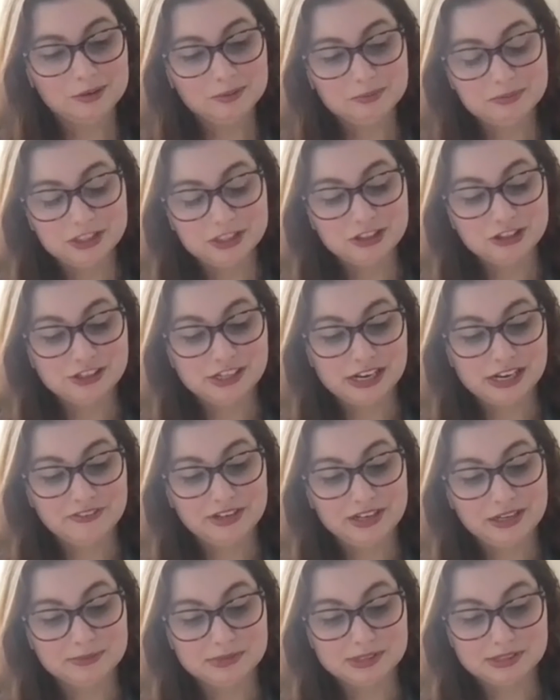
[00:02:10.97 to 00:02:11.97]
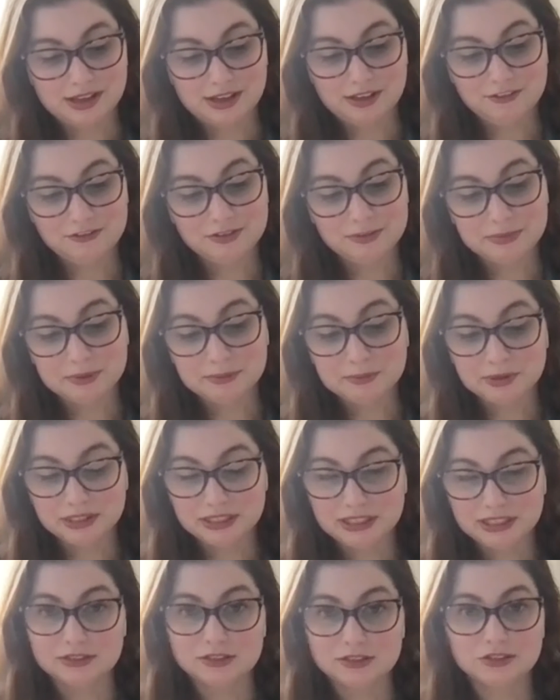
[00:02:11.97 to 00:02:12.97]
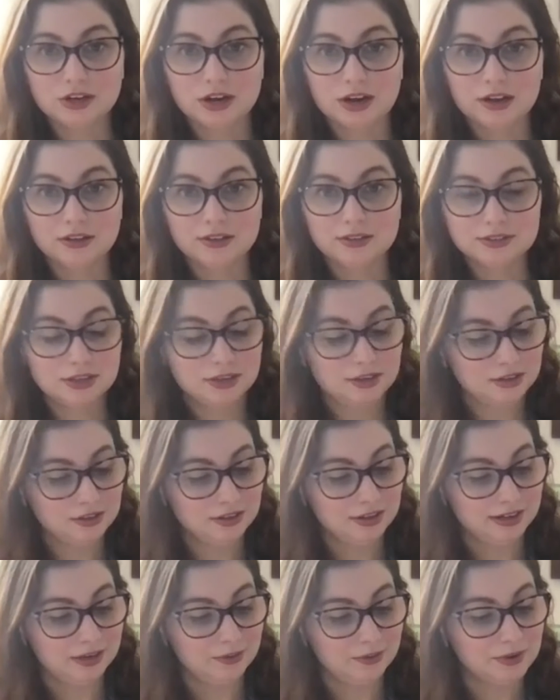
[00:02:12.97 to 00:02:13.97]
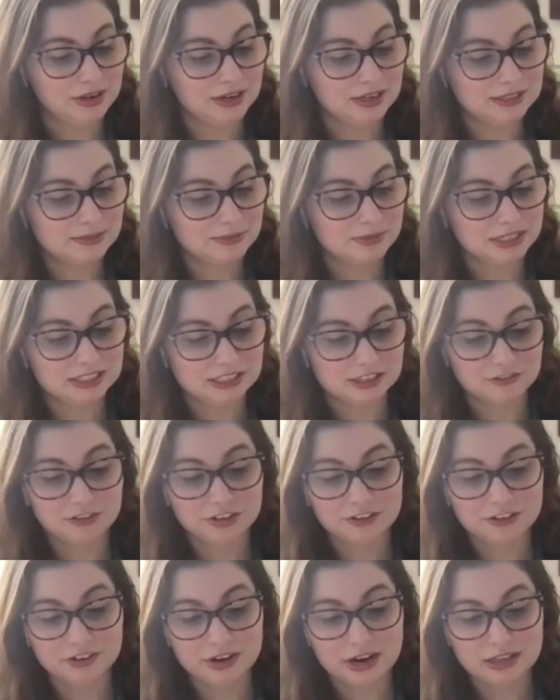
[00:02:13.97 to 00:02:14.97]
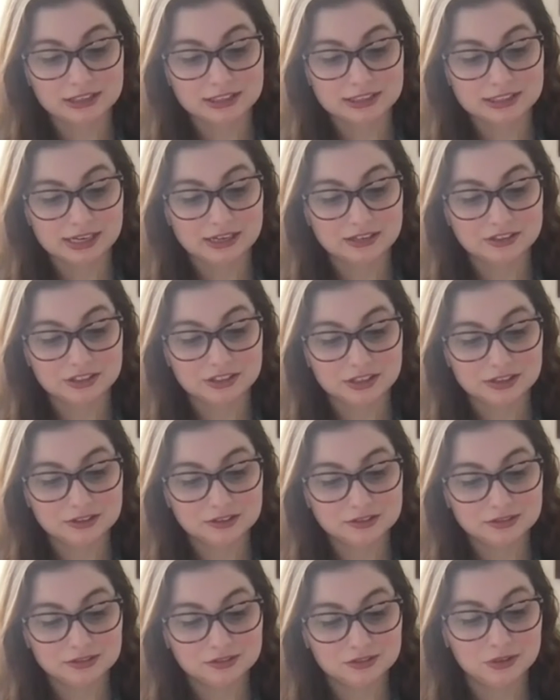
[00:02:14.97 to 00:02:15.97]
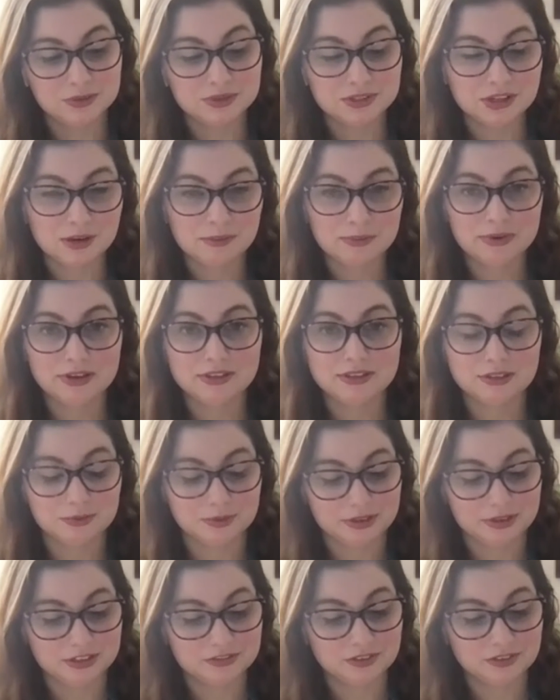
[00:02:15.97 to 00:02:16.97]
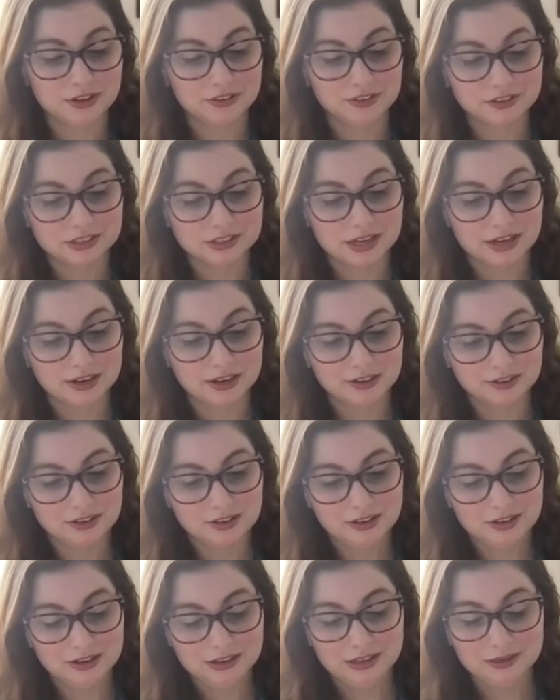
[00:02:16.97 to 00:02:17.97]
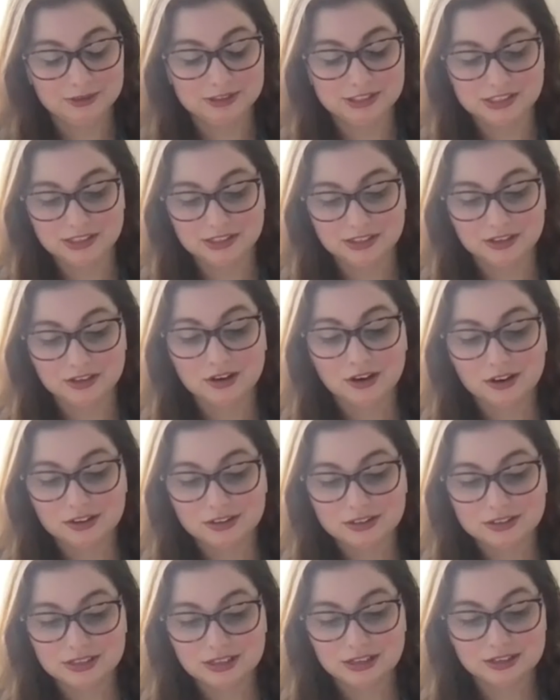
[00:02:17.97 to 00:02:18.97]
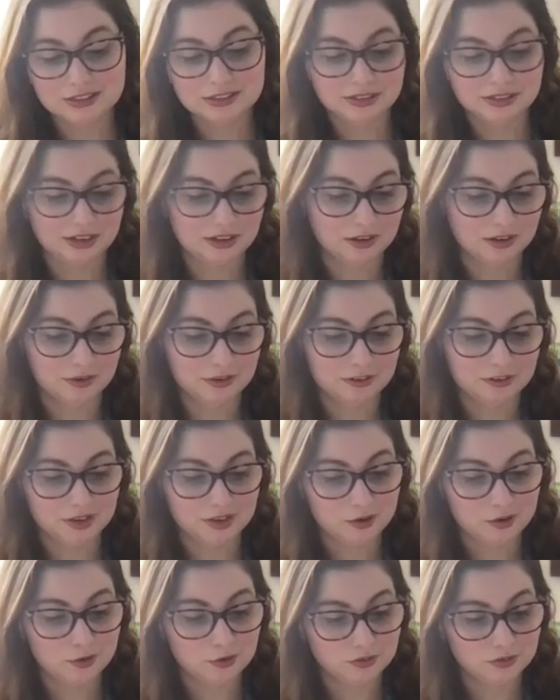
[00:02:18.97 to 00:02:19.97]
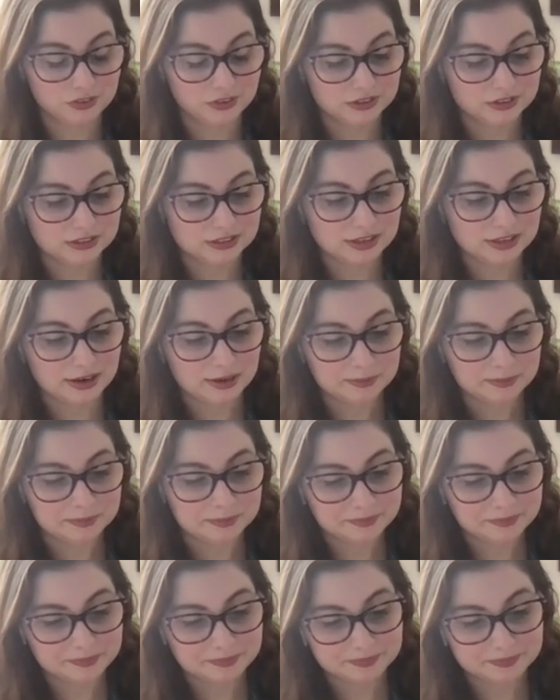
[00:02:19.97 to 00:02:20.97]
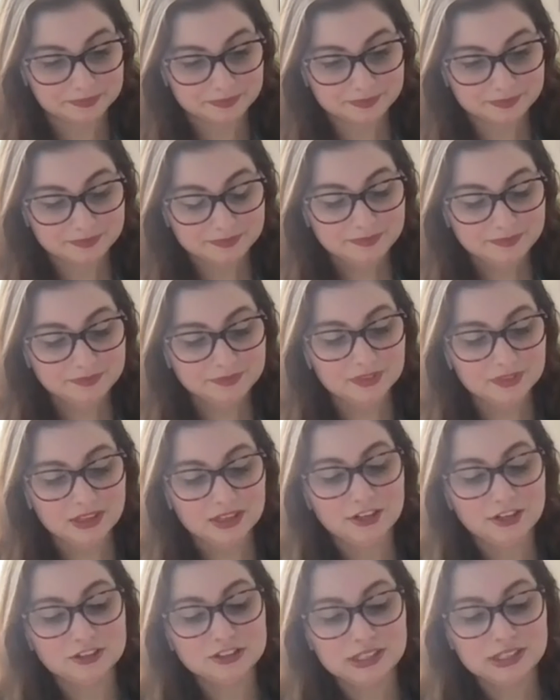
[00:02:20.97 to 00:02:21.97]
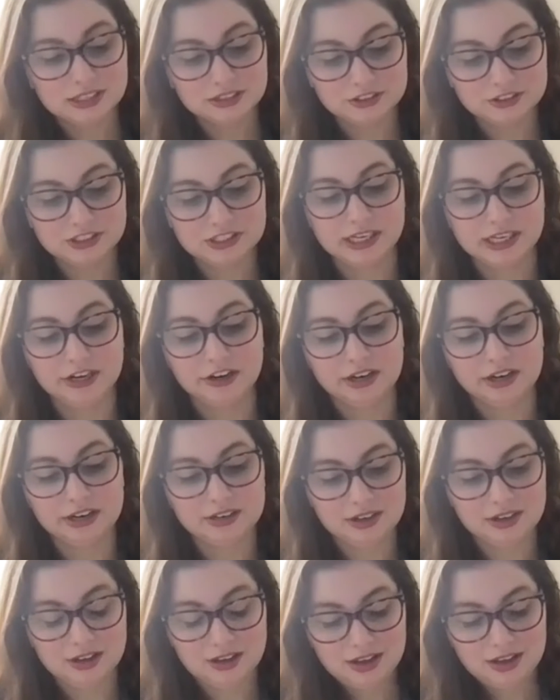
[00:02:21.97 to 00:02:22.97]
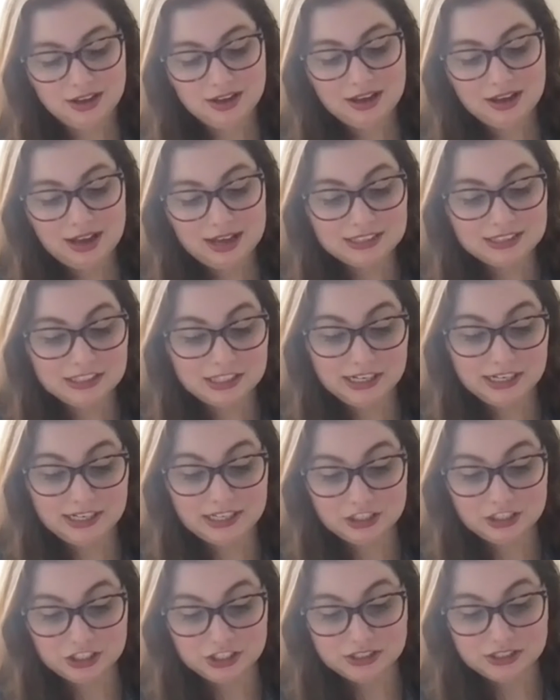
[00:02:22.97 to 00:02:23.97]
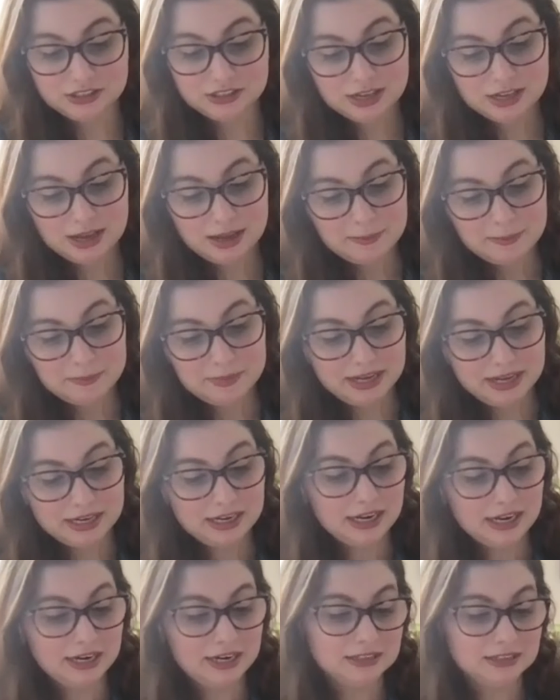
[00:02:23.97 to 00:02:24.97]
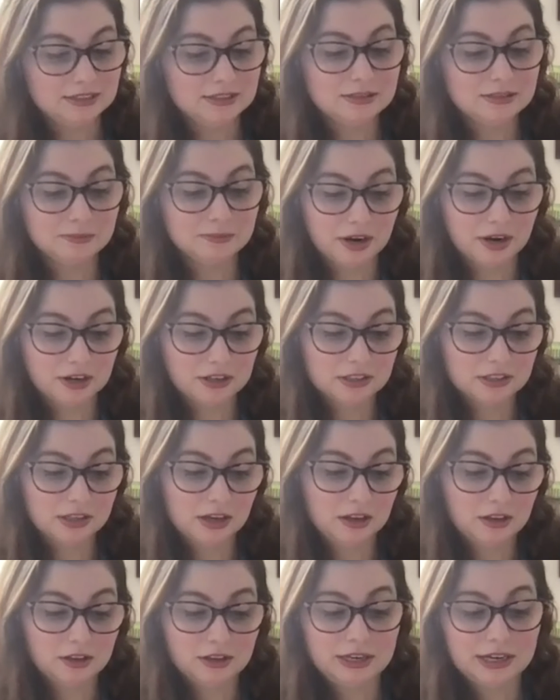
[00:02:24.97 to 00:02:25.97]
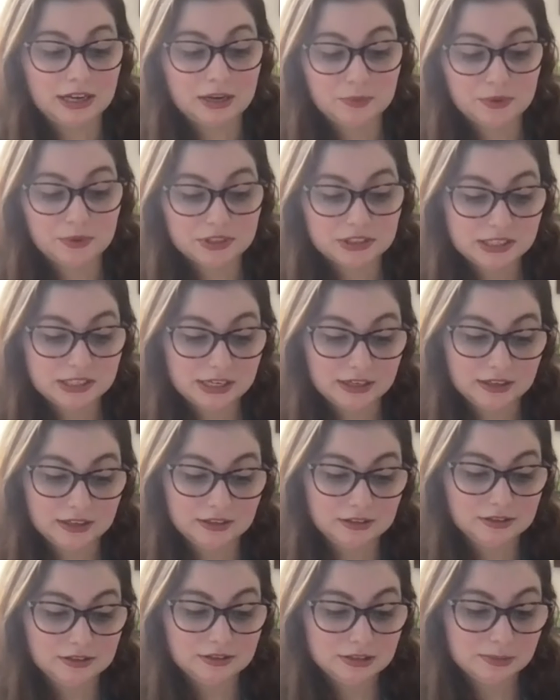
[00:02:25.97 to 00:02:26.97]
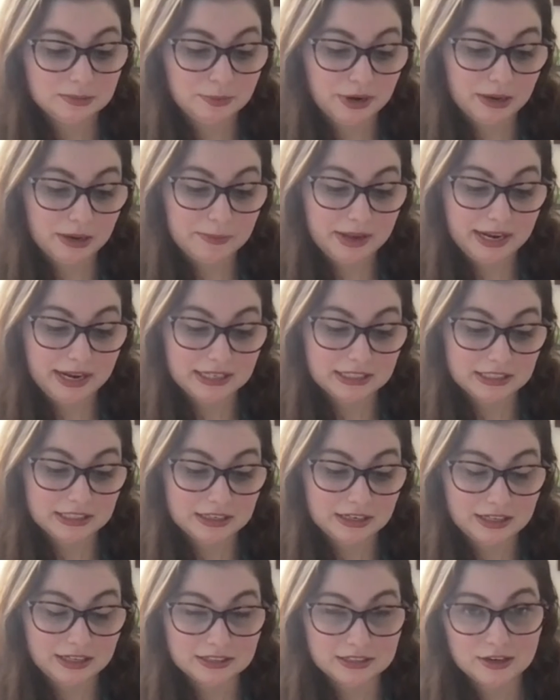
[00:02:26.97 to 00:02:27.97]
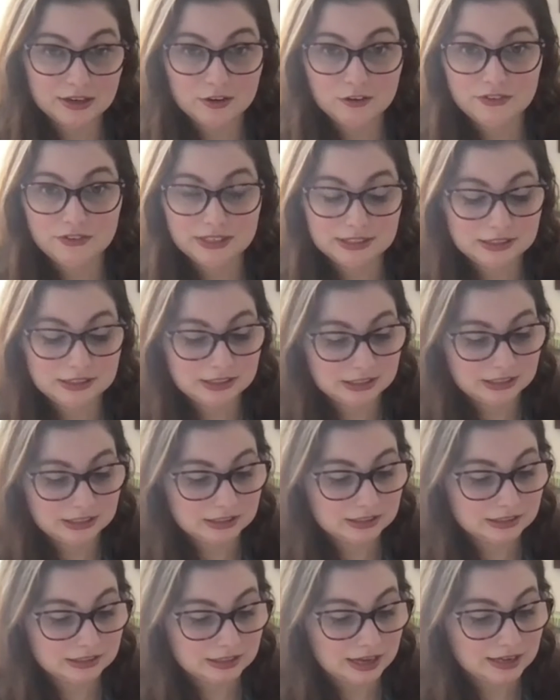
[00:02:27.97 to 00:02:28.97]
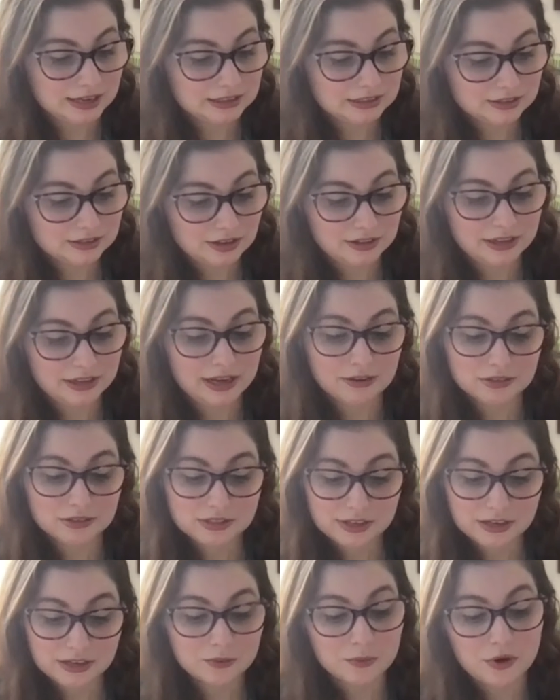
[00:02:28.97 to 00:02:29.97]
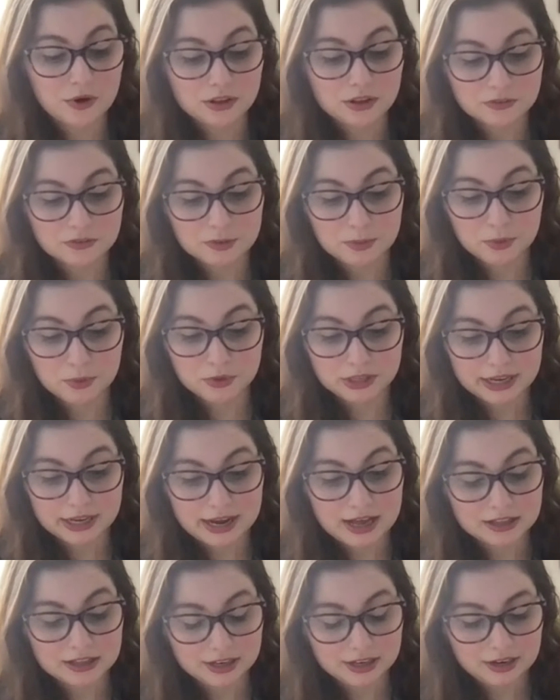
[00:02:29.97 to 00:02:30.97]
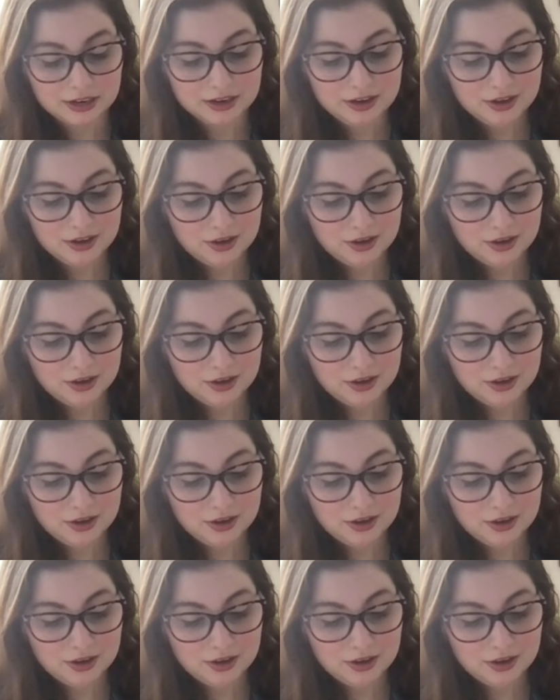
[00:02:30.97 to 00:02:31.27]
Mr. Davy himself had been bullied as a child, and he wanted something different for Alexander, who was not present when his father died. He was dealing cards at a casino in Vancouver at the time. Here's another secret. As teenagers, Ben Higgins, Mark Dahl, and Edward Till spray painted Indigo Vince is a slut on the outside wall of the bowling alley,